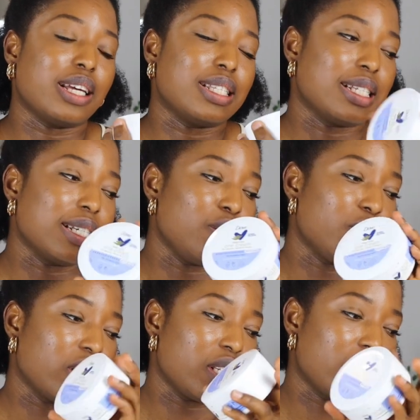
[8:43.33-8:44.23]
I started
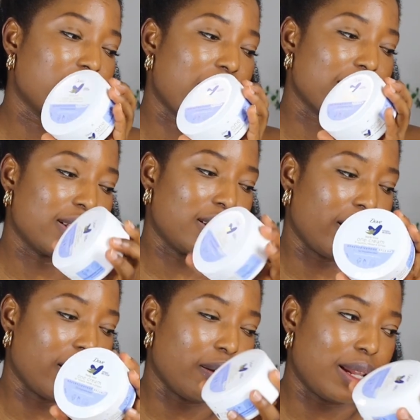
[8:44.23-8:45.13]
using it
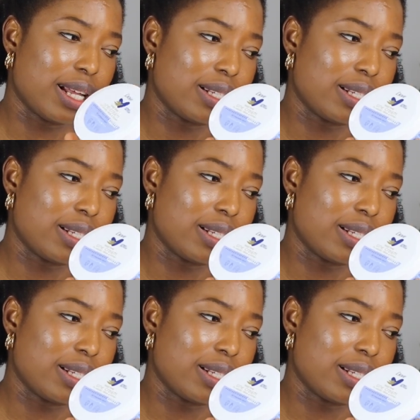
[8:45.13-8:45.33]
last year